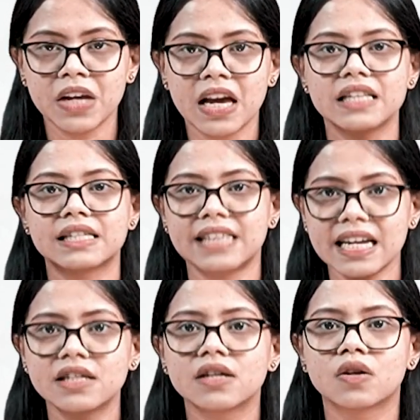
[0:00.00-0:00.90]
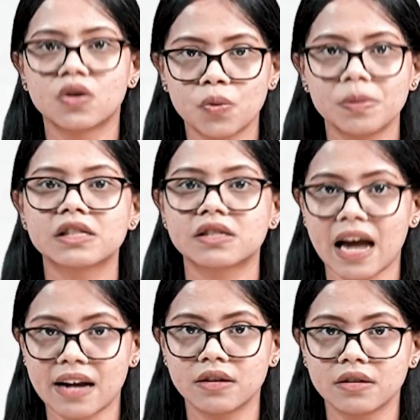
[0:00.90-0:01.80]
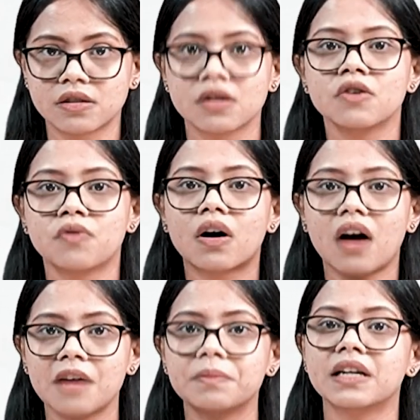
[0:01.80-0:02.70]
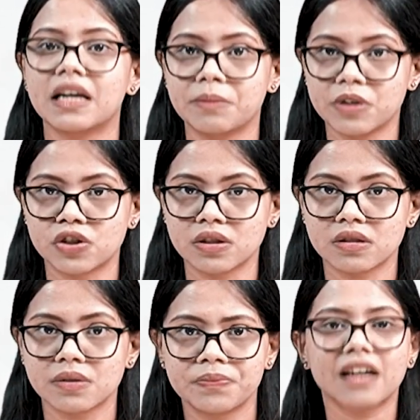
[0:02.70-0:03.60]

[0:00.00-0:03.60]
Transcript: and set global standards for carbon emissions.